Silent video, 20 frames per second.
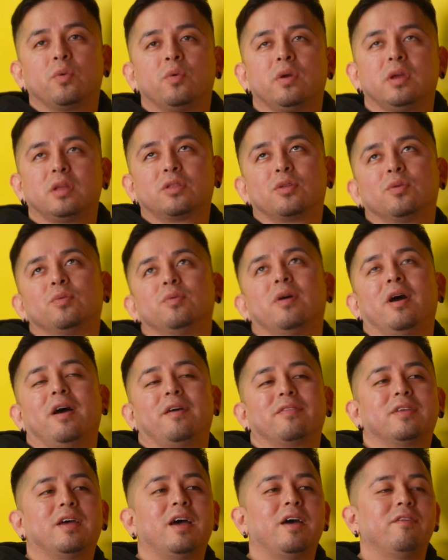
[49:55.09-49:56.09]
We do
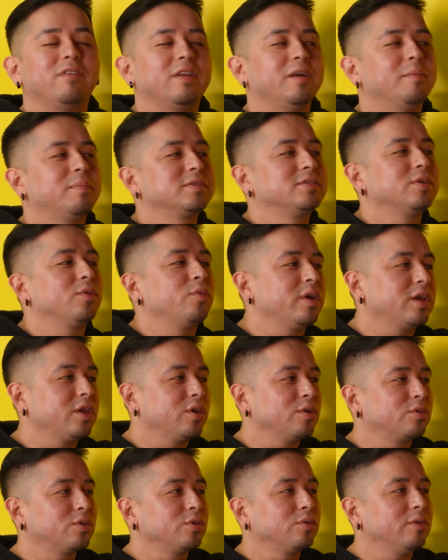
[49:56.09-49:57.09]
have to have an episode when
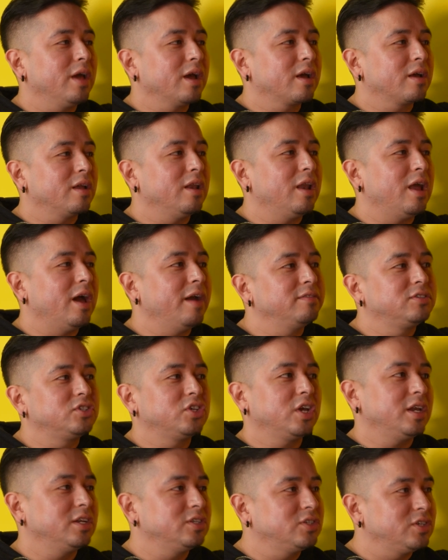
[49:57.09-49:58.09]
you do like a life
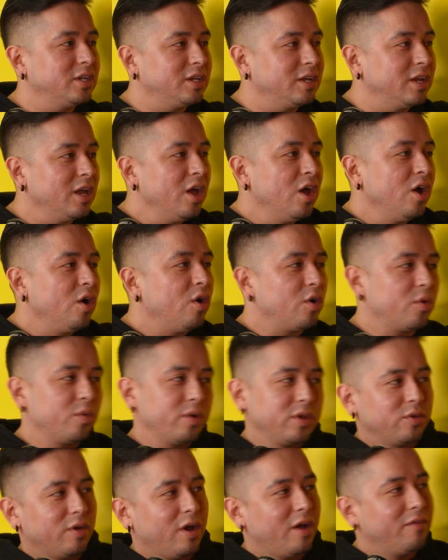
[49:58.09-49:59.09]
changing, or
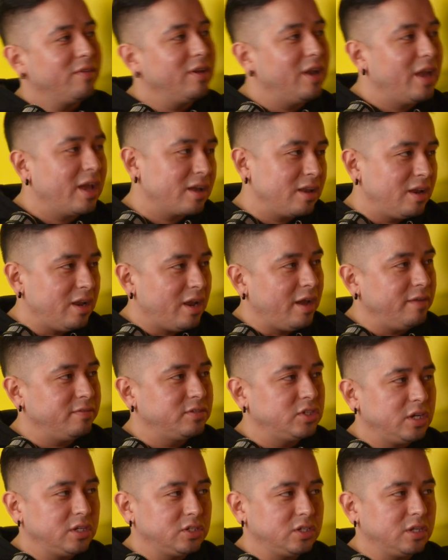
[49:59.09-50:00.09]
when you have a life
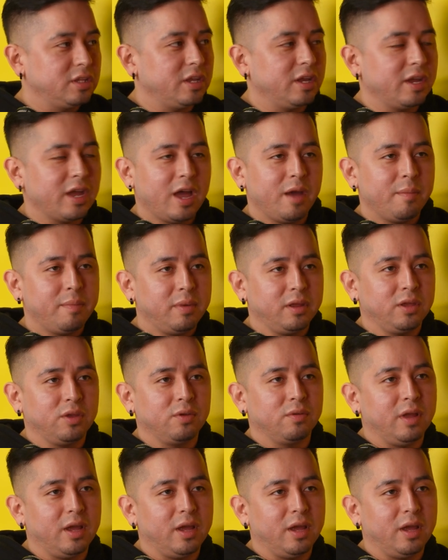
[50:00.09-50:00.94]
changing thing happen to you.